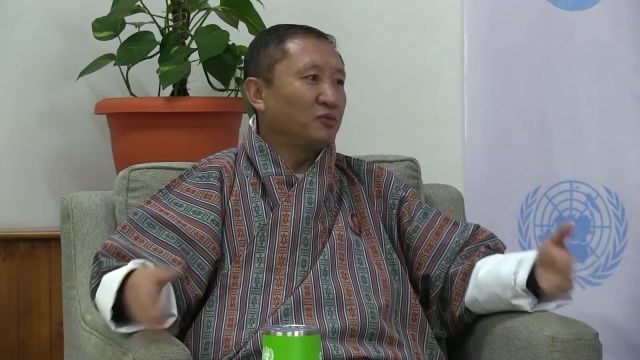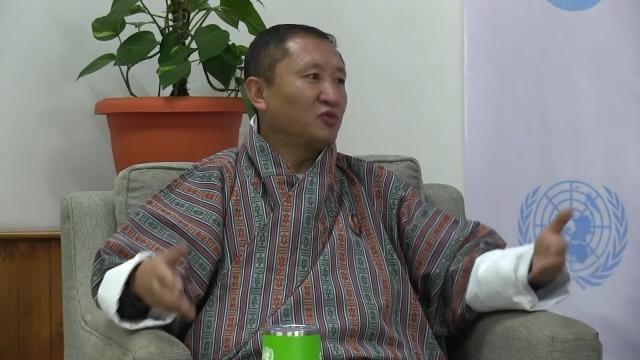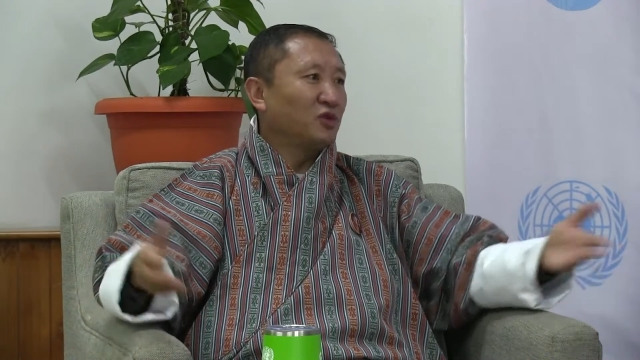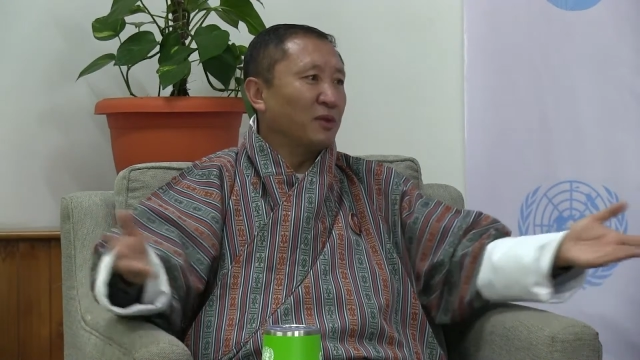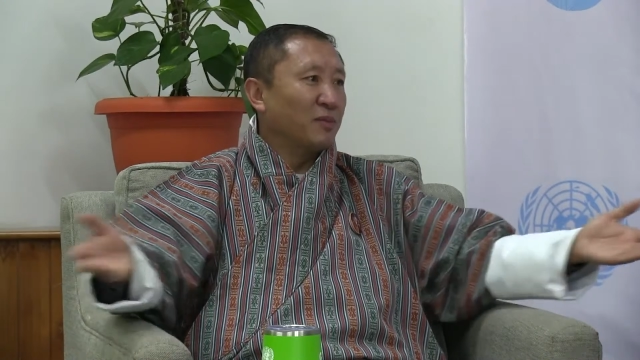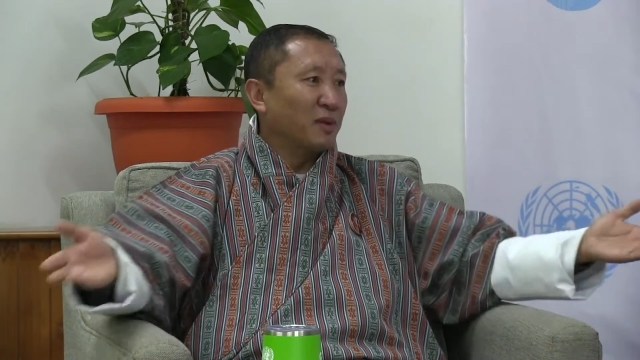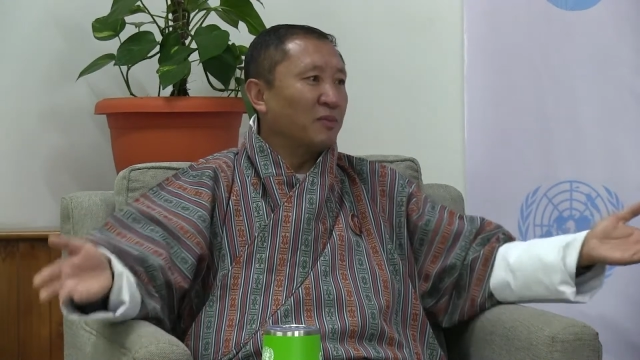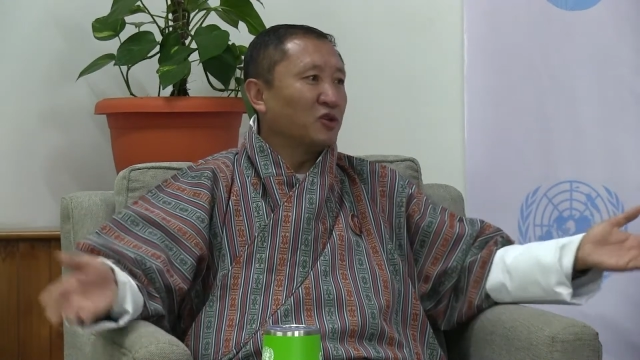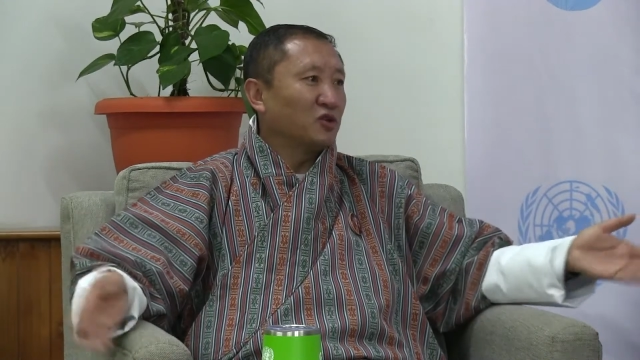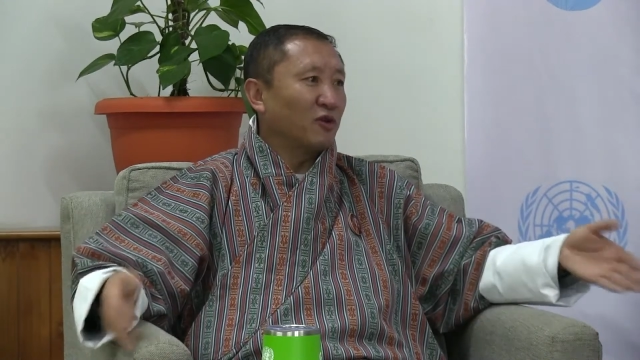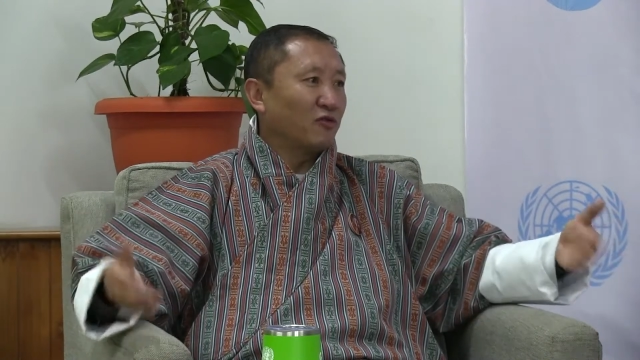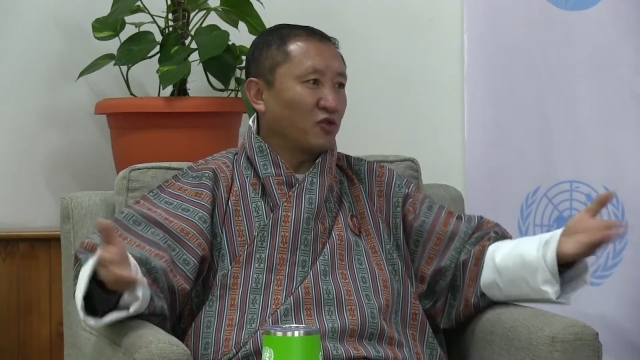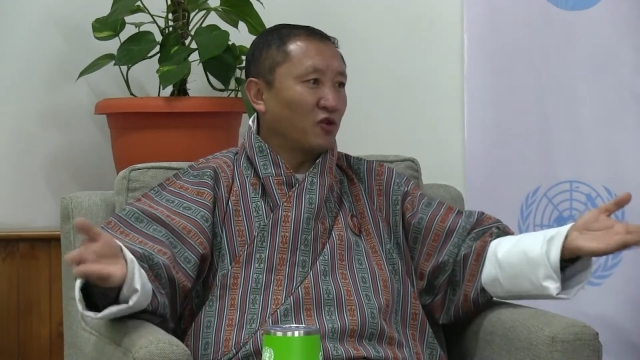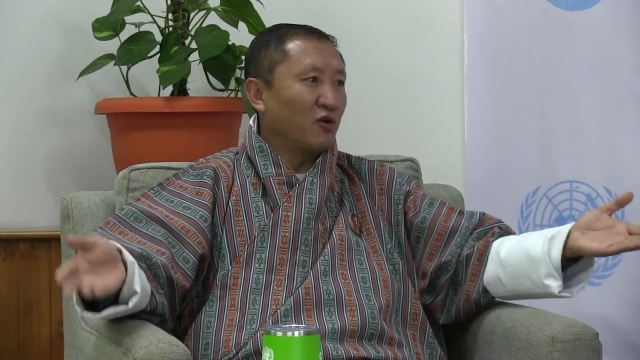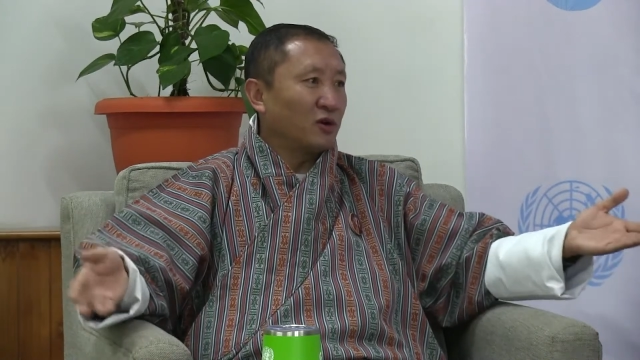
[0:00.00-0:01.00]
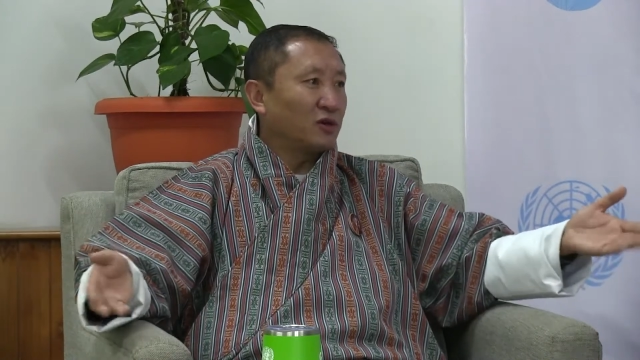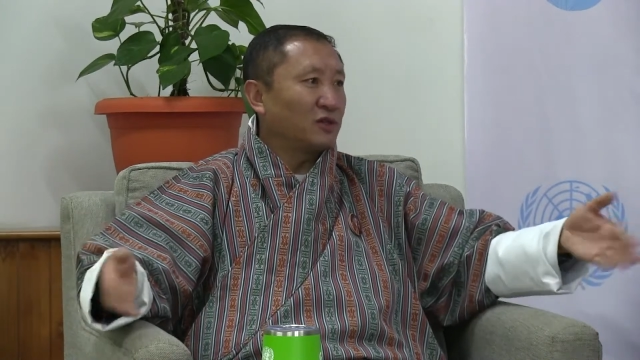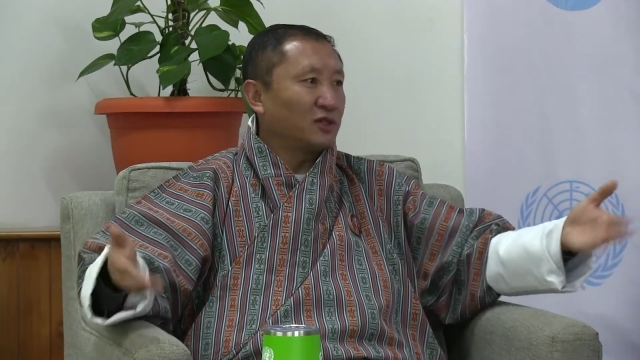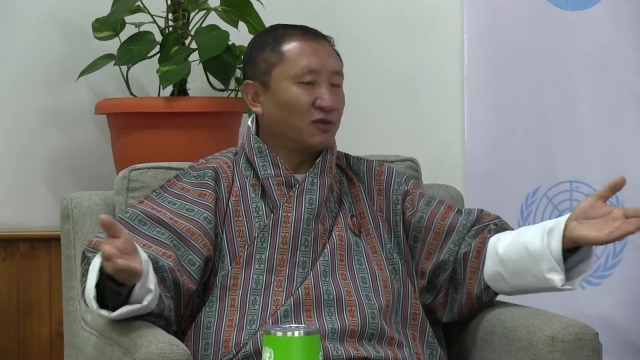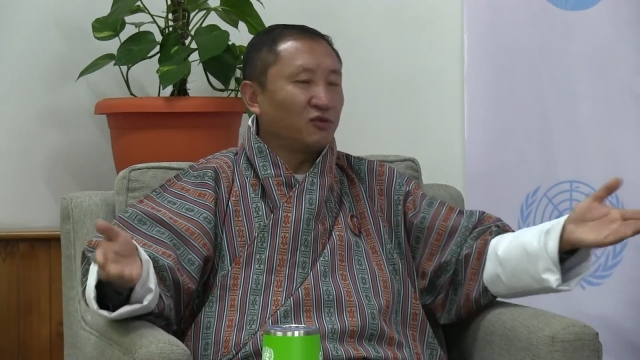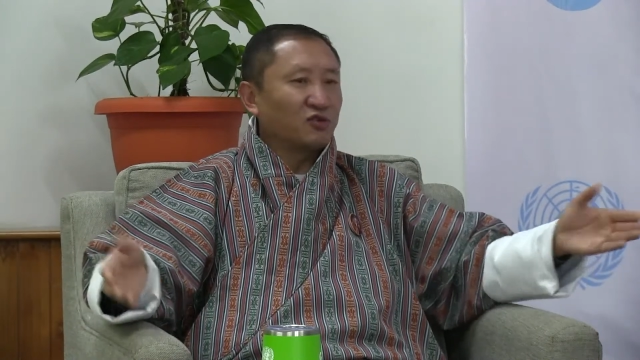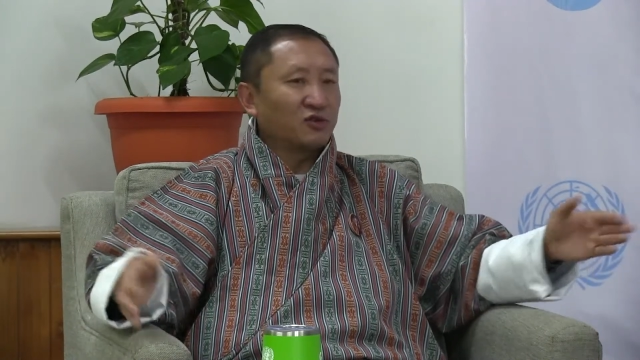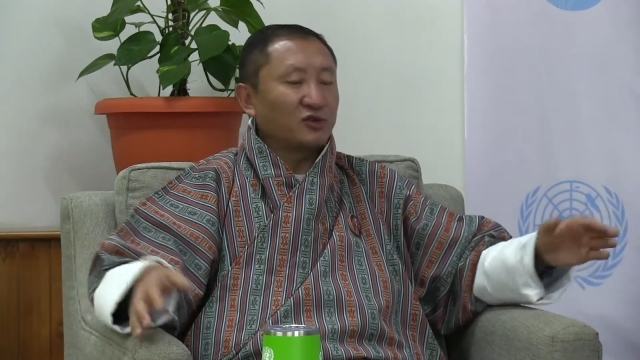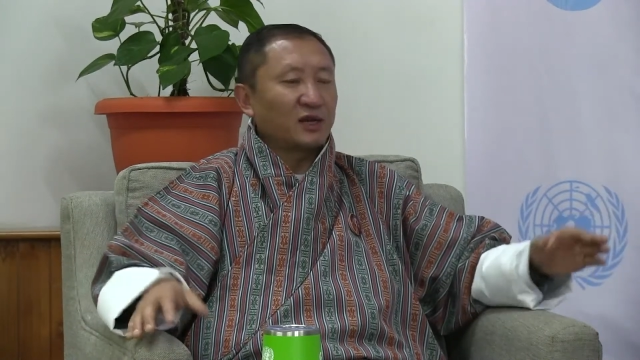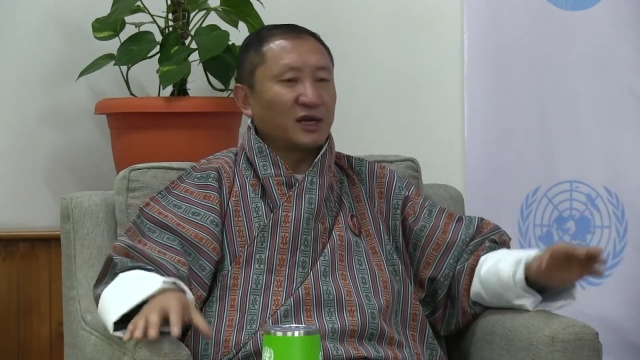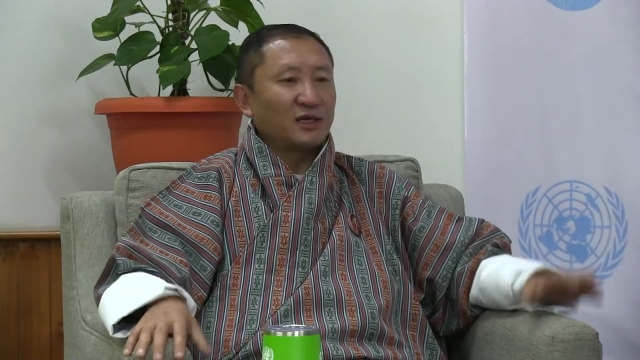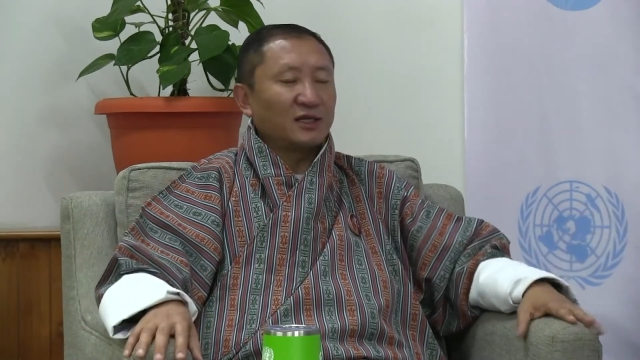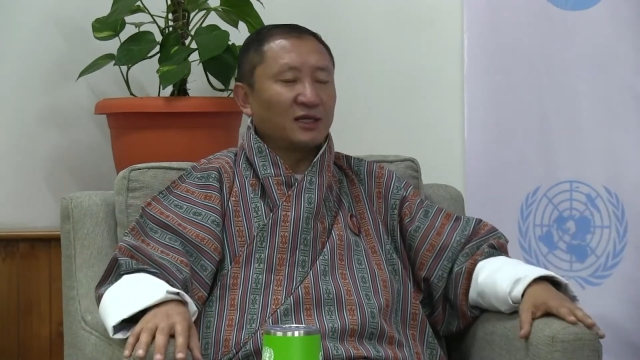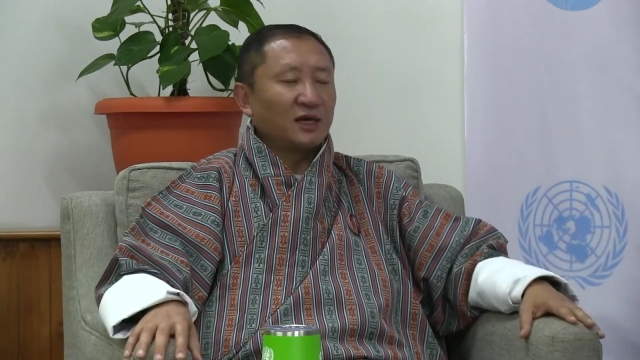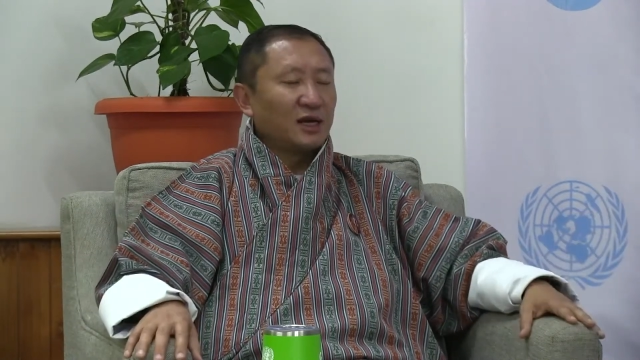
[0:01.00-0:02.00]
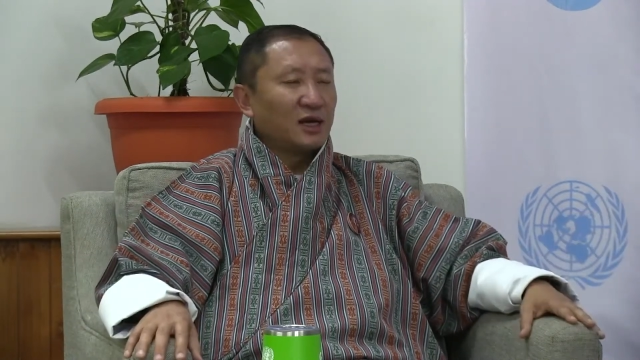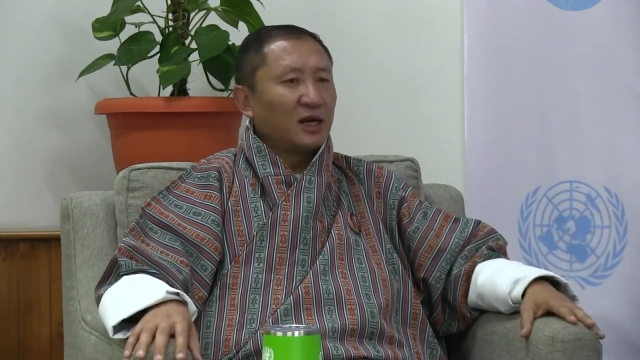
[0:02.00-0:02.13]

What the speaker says: to the members of your civil society.